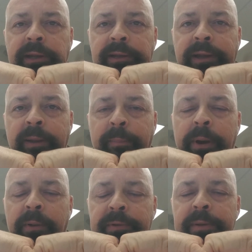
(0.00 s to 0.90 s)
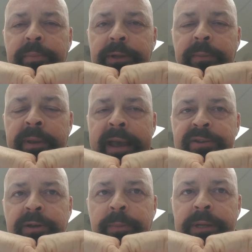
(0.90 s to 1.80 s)
You know, both complete
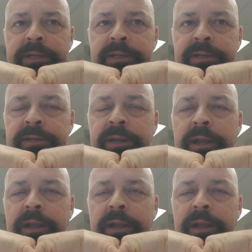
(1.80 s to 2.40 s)
masterpieces.